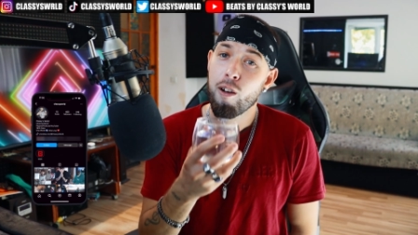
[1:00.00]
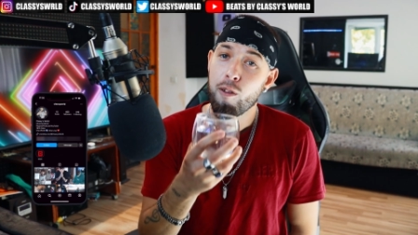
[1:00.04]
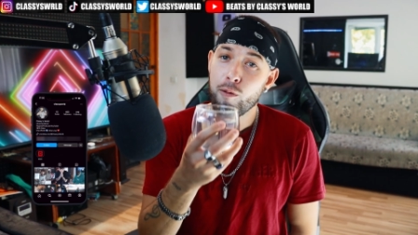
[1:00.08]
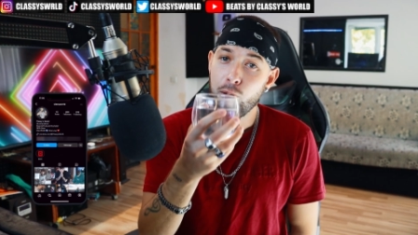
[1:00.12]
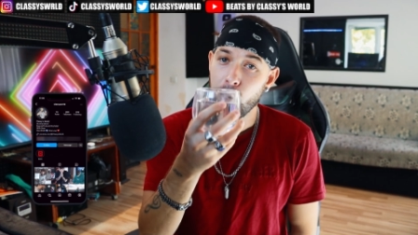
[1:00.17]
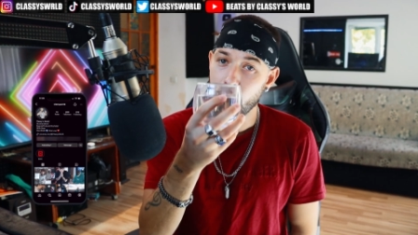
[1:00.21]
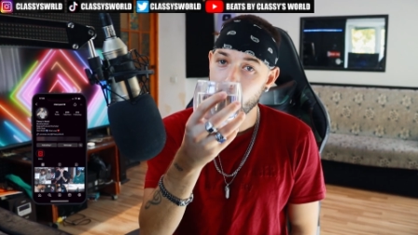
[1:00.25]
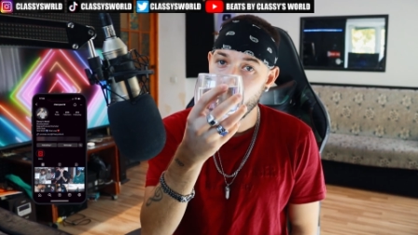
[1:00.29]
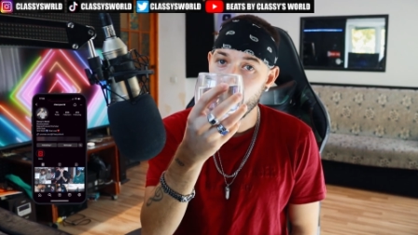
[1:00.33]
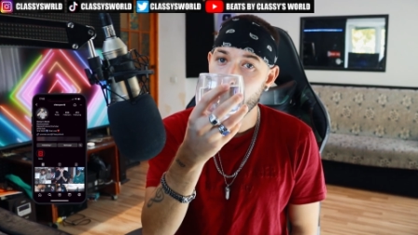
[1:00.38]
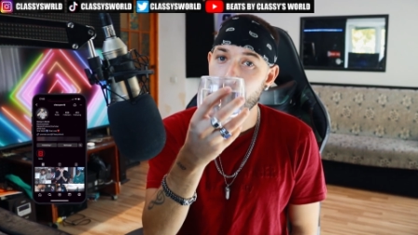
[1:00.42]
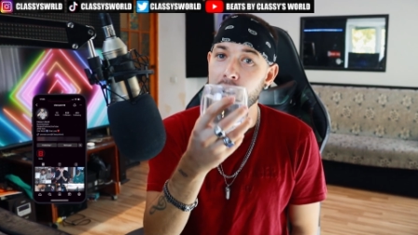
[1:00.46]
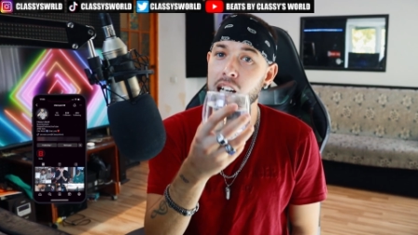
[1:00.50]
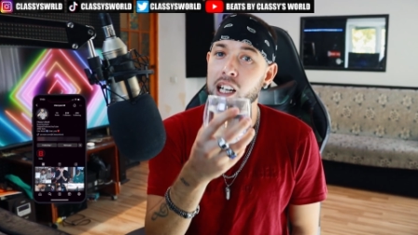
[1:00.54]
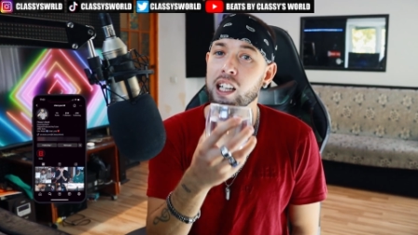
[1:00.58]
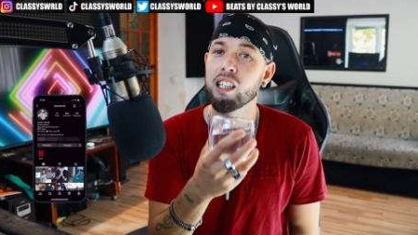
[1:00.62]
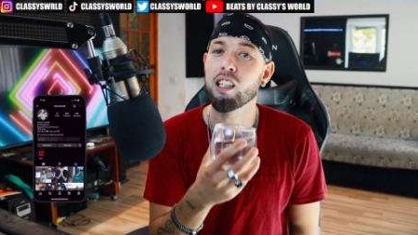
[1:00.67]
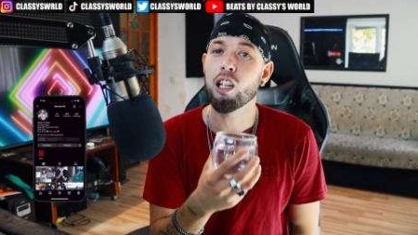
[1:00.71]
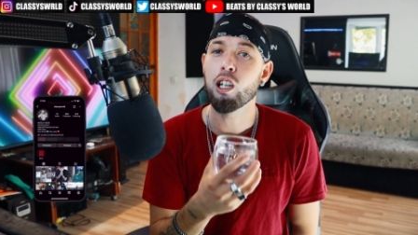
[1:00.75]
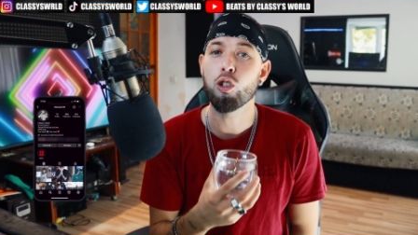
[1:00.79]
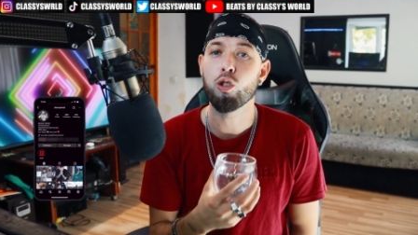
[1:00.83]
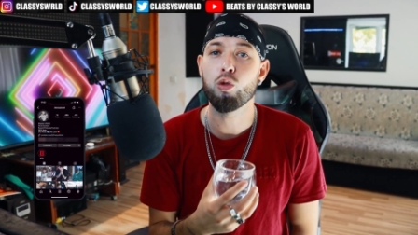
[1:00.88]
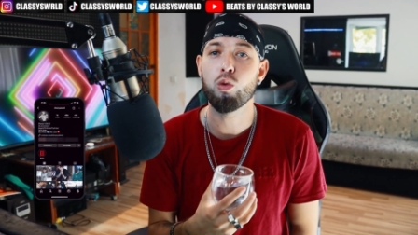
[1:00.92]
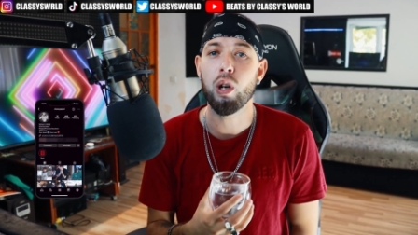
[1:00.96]
Follow my
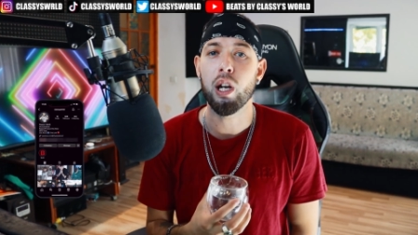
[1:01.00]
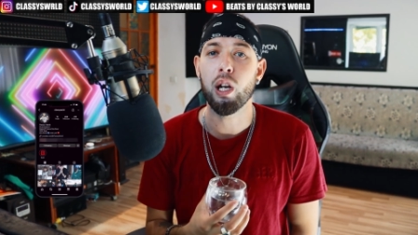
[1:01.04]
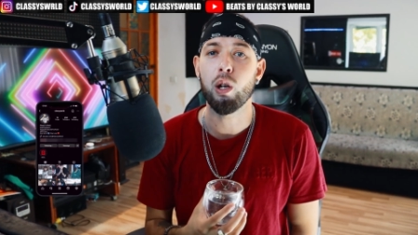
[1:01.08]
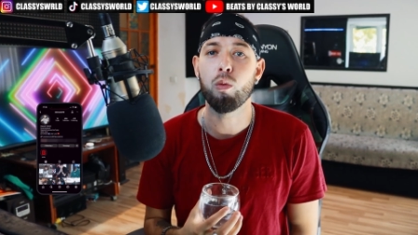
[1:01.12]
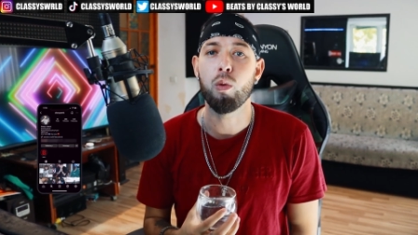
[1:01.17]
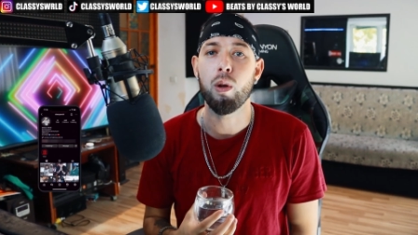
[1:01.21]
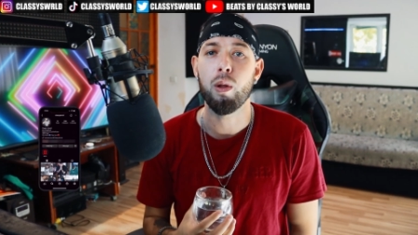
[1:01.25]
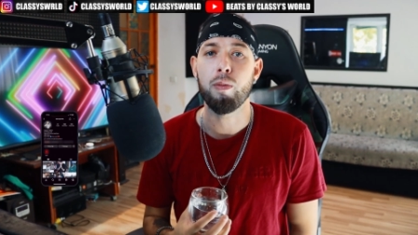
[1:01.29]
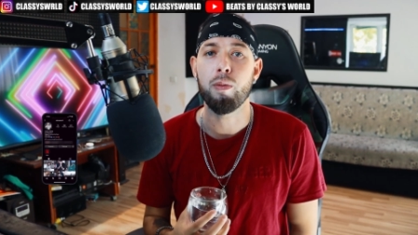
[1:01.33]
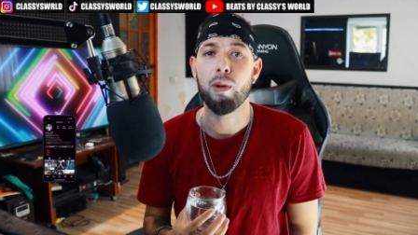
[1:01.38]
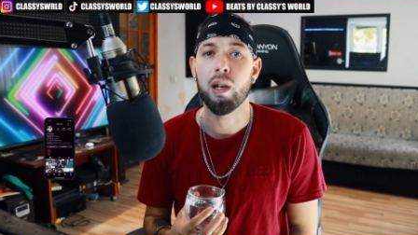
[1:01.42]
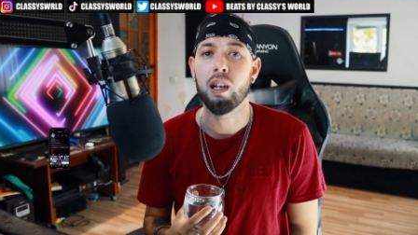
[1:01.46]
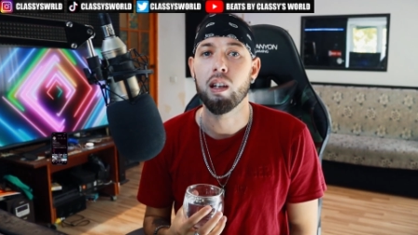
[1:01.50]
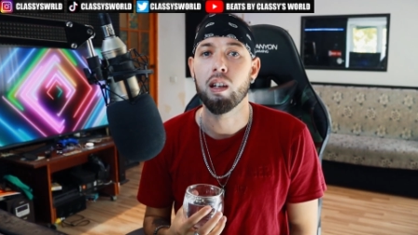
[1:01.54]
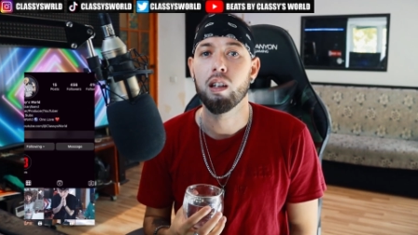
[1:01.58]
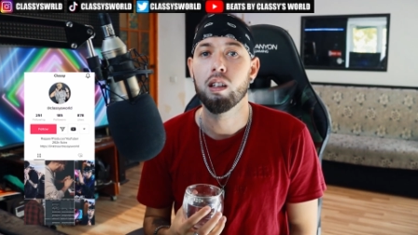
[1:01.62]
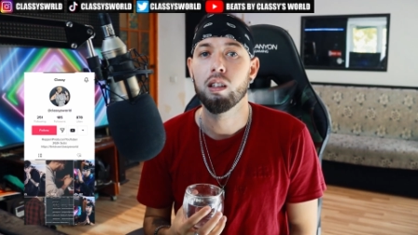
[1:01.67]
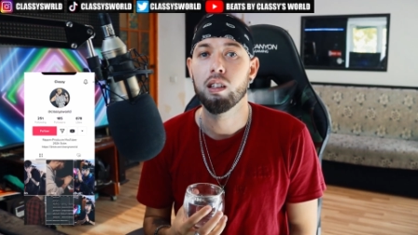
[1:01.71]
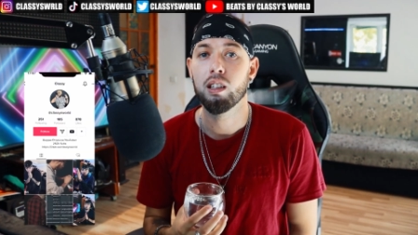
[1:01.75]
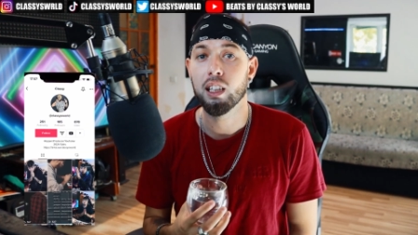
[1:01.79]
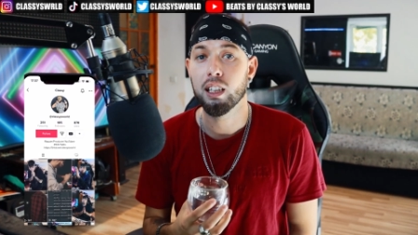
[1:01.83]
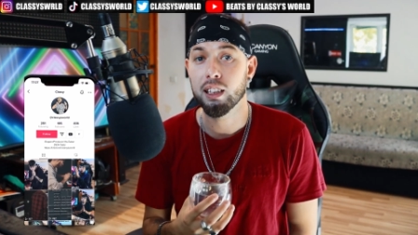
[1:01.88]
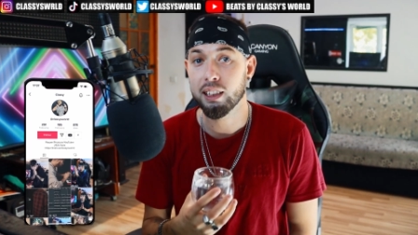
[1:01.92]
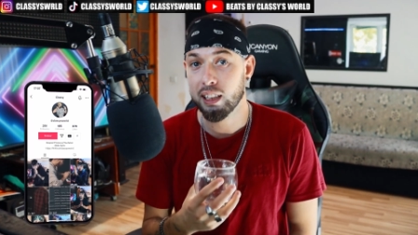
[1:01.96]
lead and drink with me.
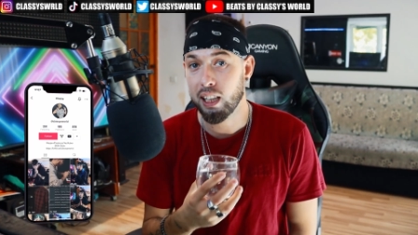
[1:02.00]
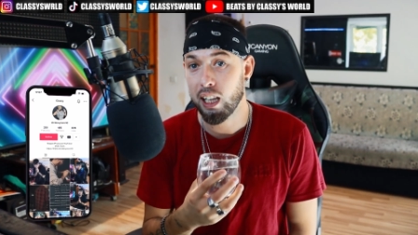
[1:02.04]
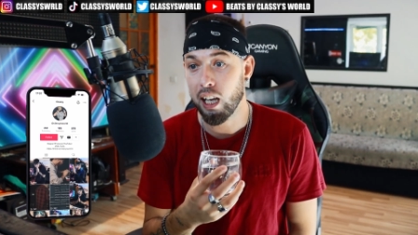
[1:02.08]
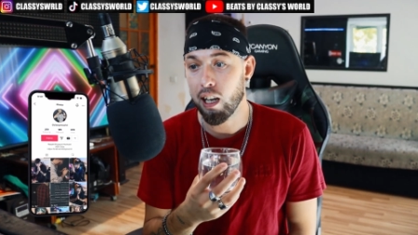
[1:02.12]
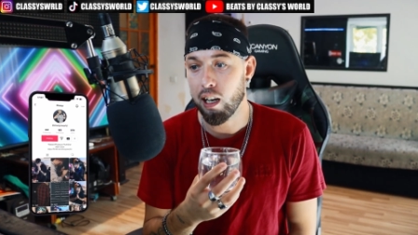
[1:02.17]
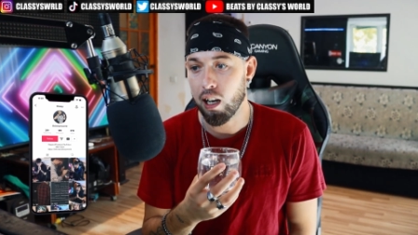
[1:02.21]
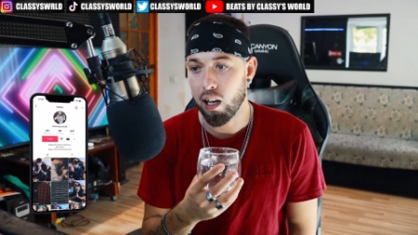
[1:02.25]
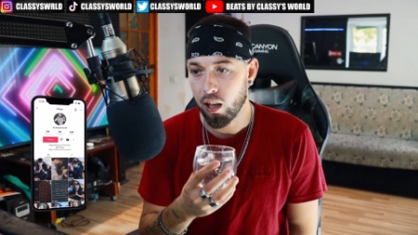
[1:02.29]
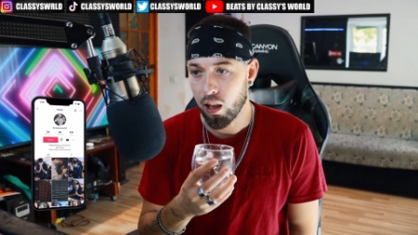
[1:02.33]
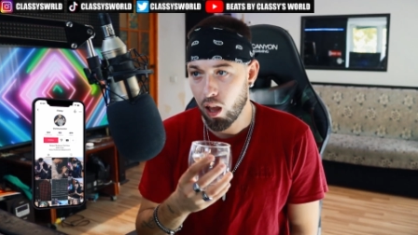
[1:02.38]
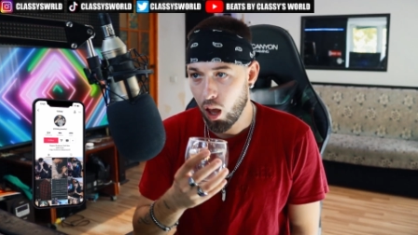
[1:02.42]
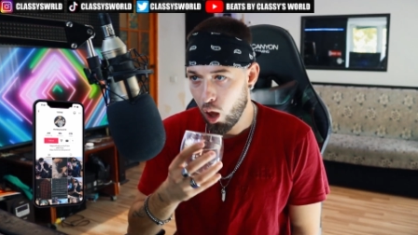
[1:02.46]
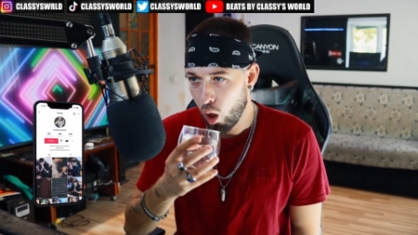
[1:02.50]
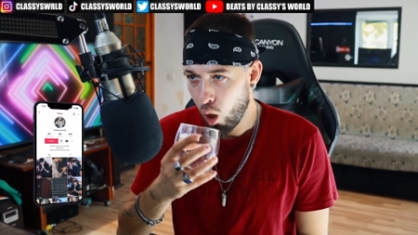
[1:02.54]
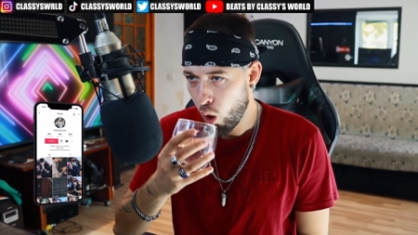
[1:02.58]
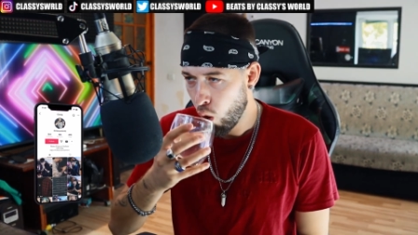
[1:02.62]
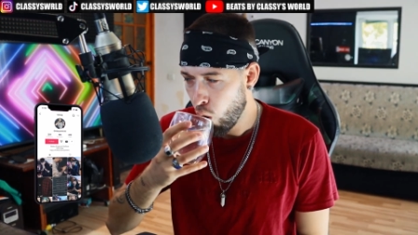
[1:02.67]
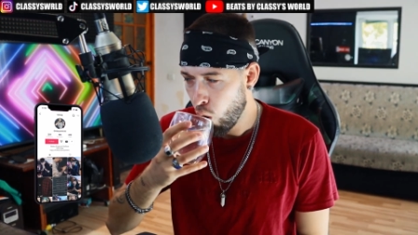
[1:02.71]
Let's get it.